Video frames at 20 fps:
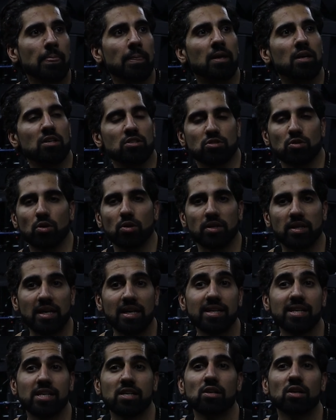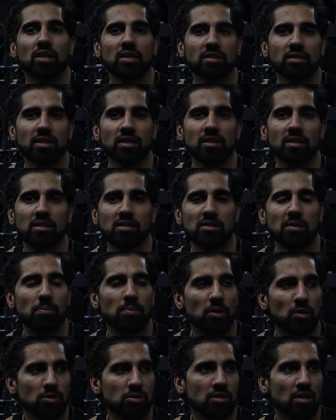because organic content is the
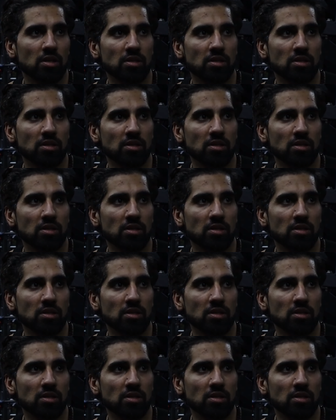most